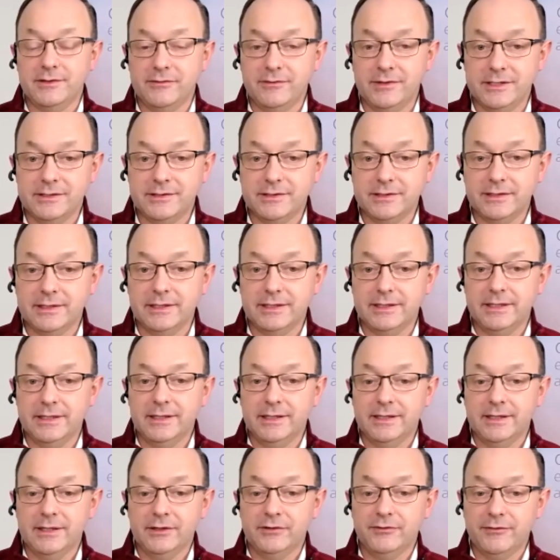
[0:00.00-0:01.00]
originally,
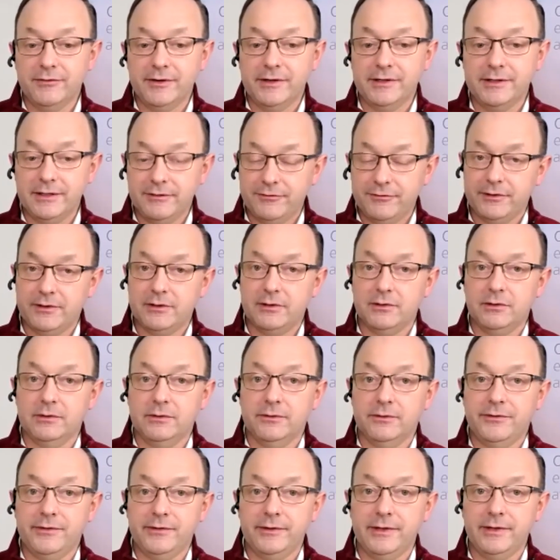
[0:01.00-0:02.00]
it's very
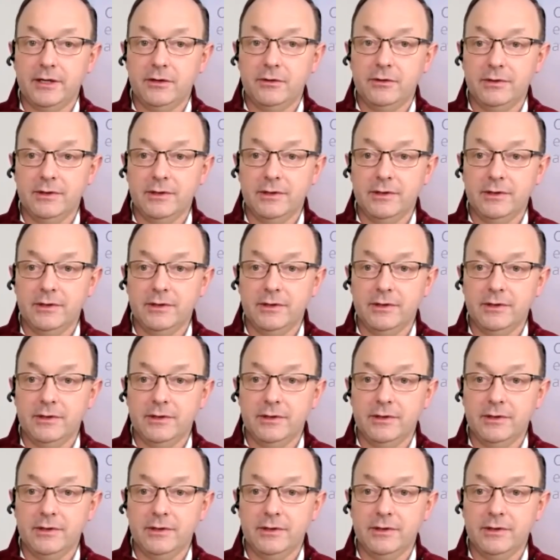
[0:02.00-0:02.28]
difficult to know